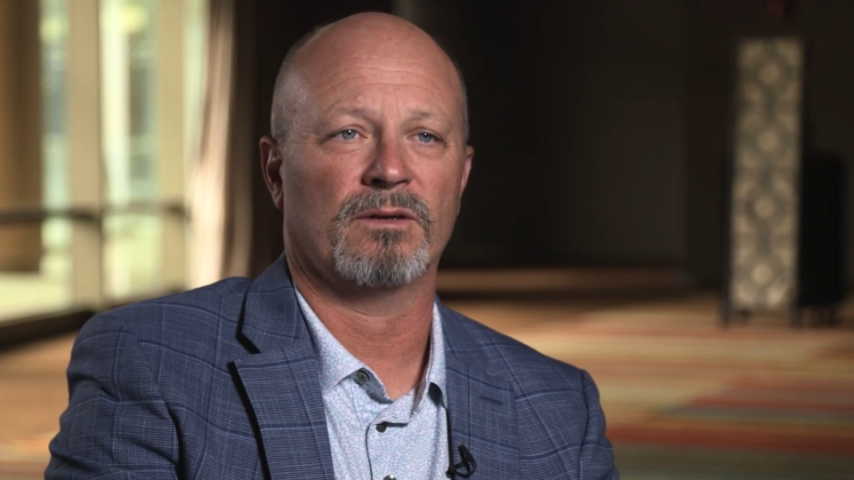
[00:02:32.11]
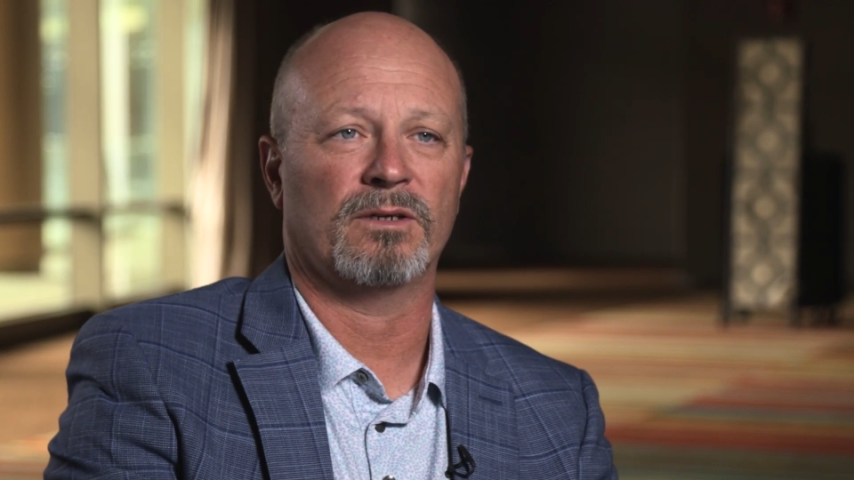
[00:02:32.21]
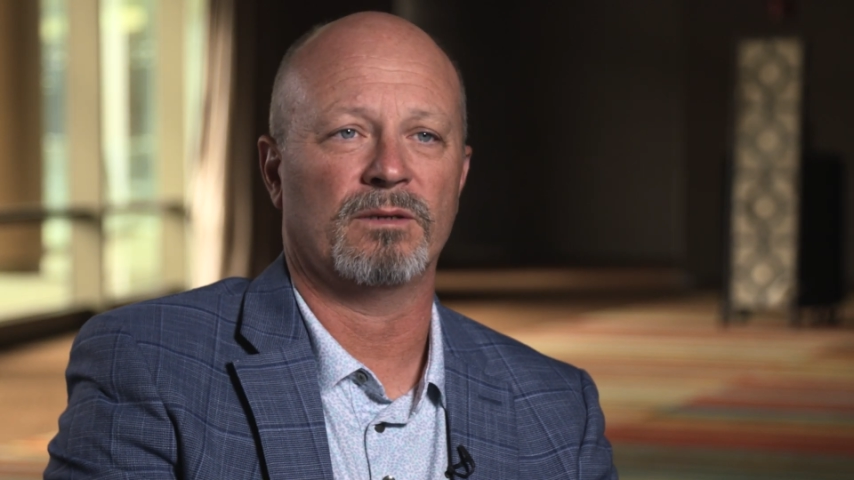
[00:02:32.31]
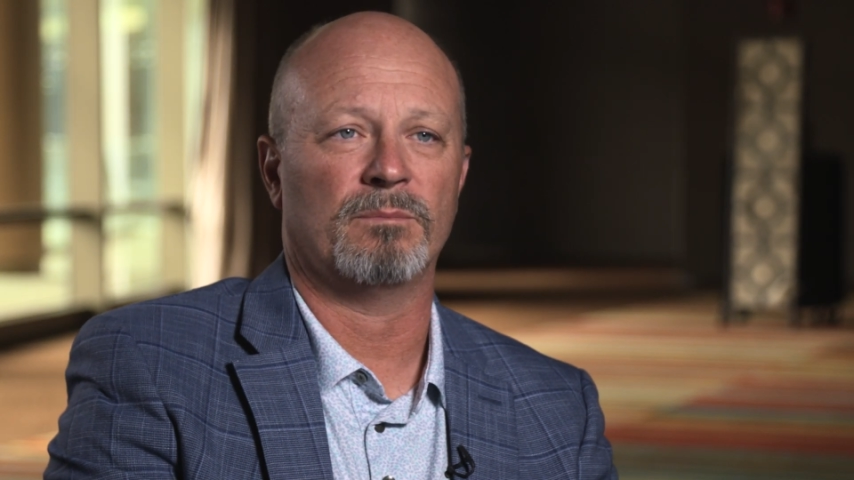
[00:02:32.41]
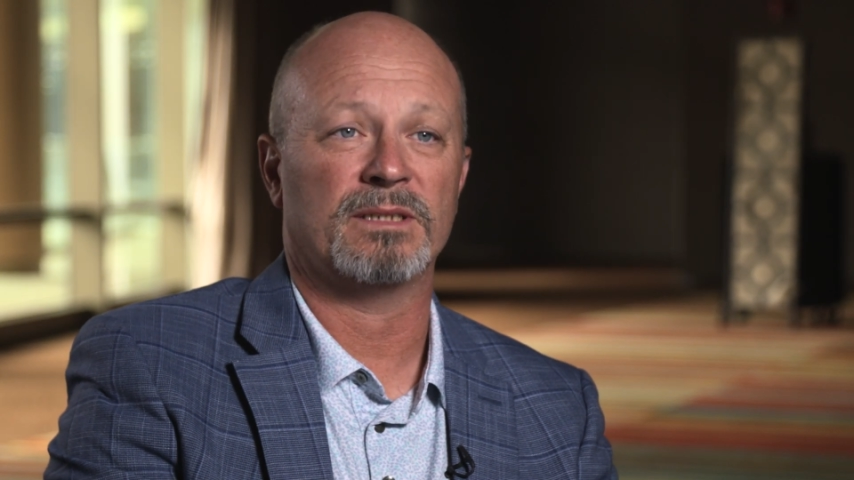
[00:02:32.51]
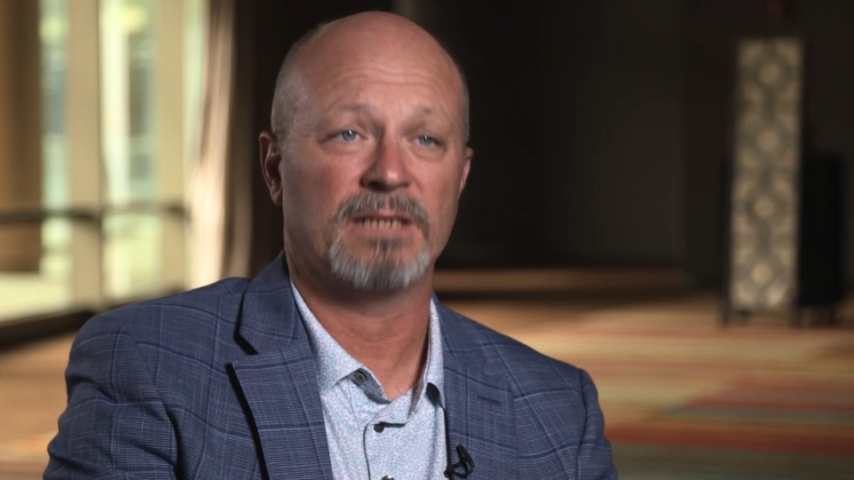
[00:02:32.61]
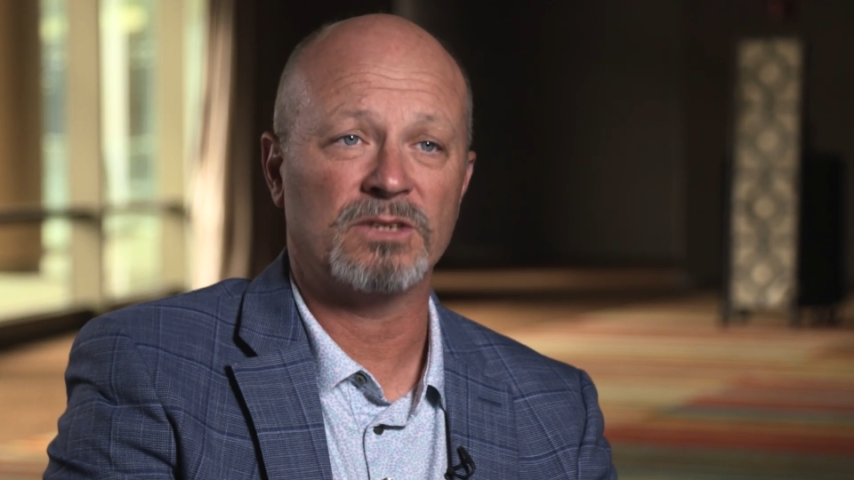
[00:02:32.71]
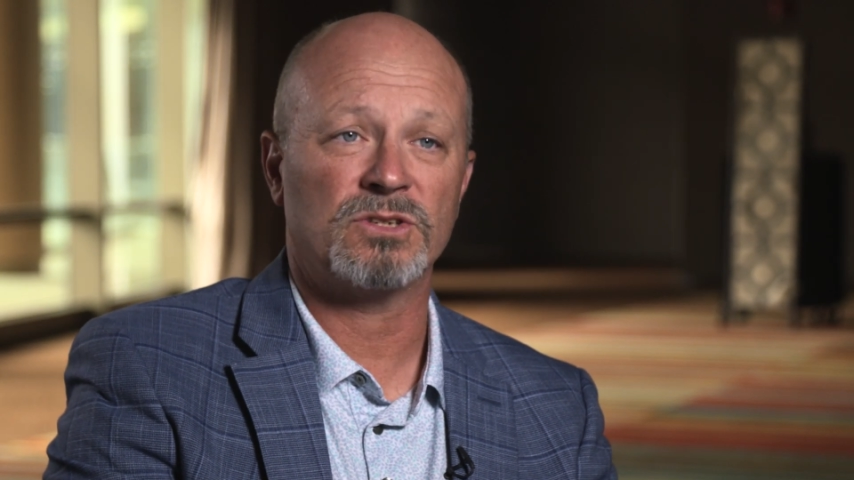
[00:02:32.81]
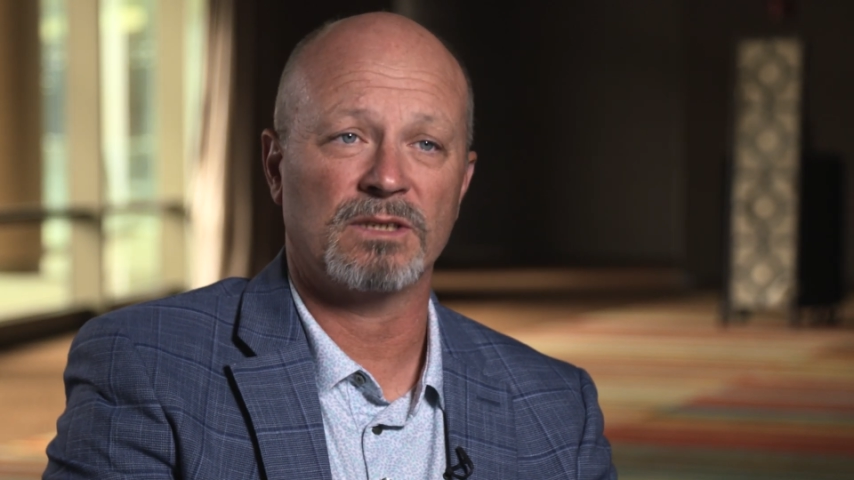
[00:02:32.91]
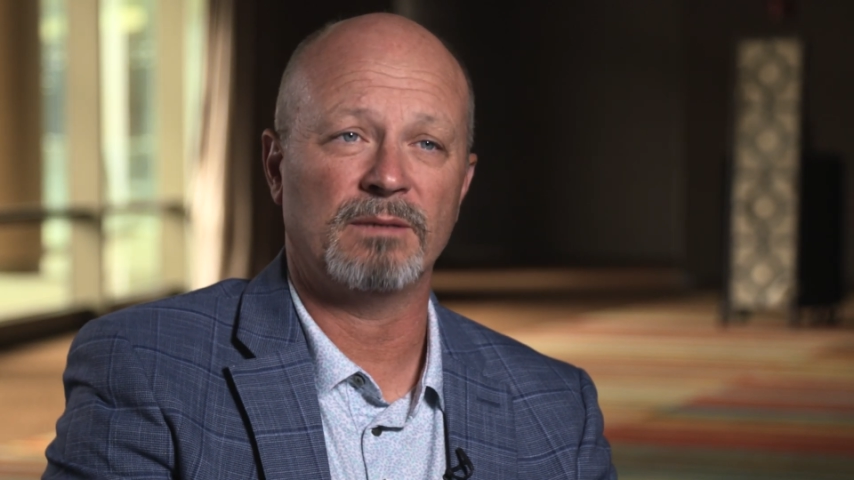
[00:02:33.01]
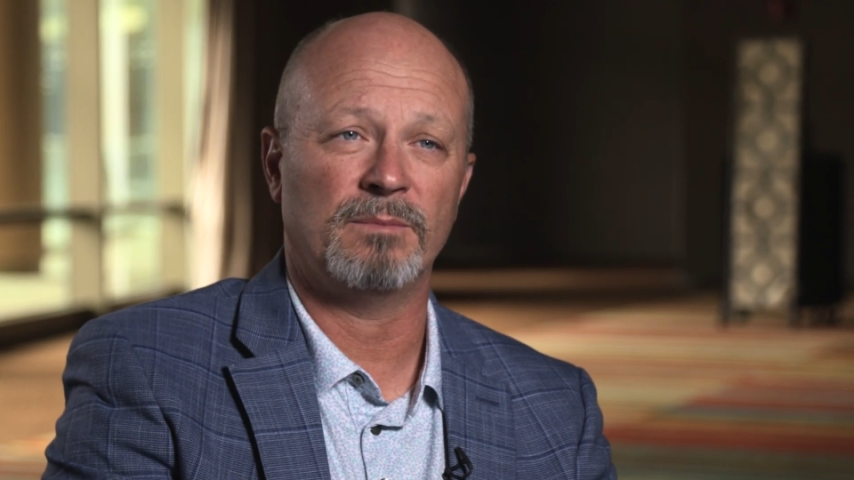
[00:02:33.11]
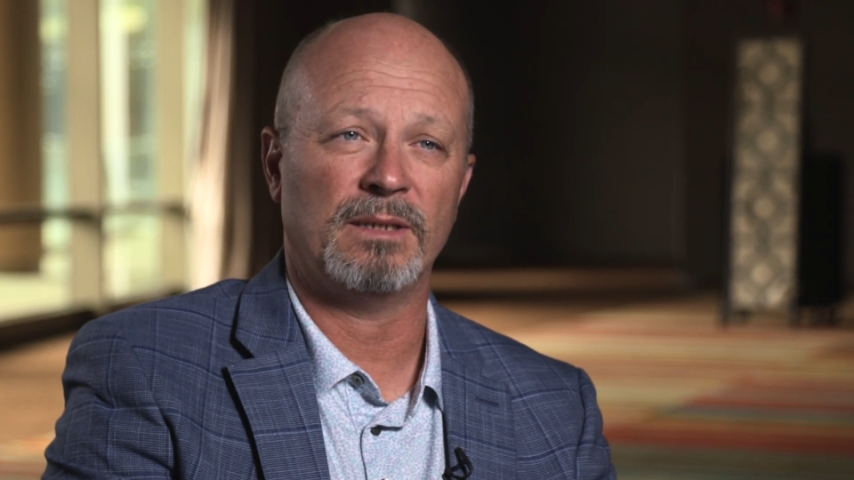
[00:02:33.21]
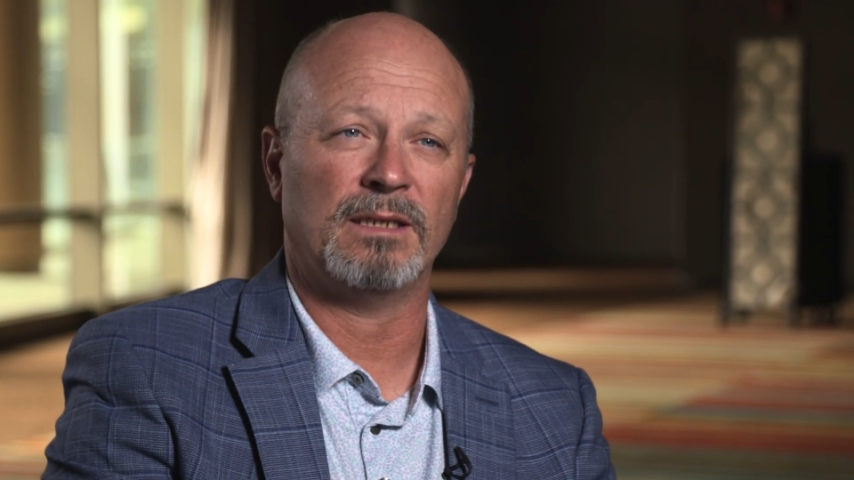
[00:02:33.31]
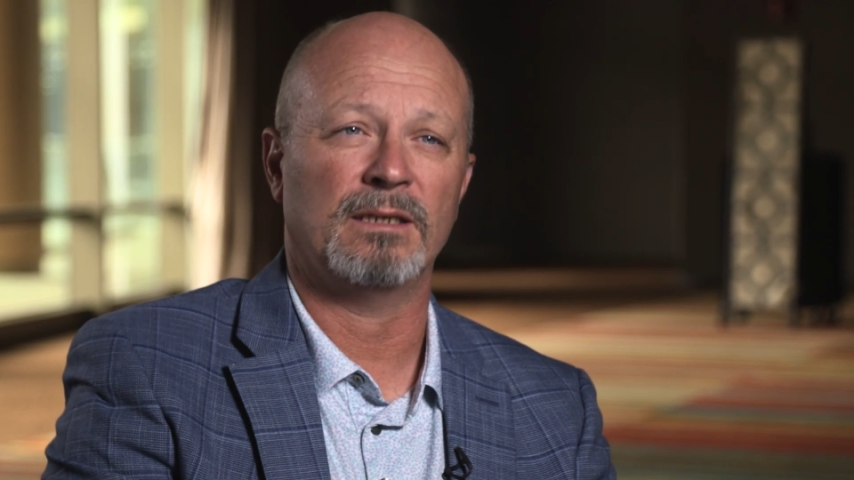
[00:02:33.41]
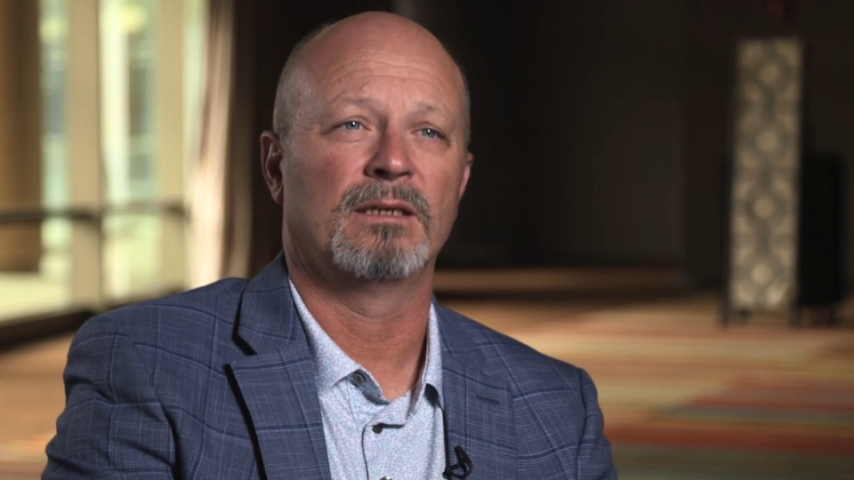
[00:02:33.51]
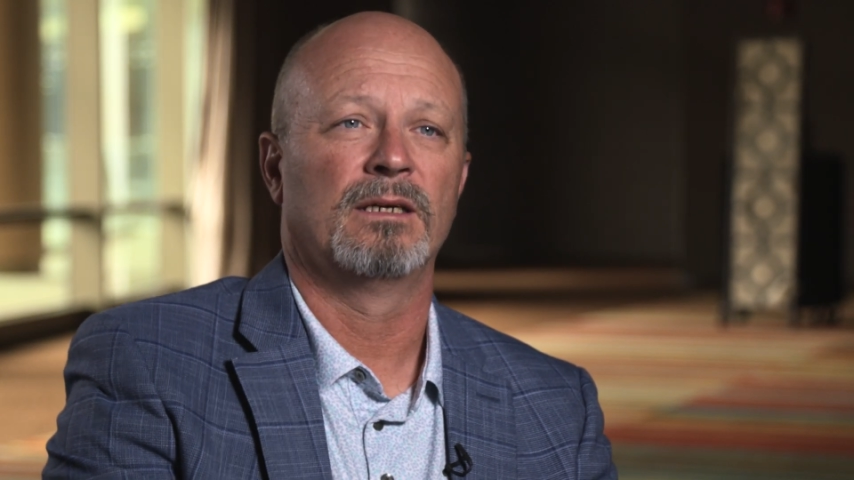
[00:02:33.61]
could potentially be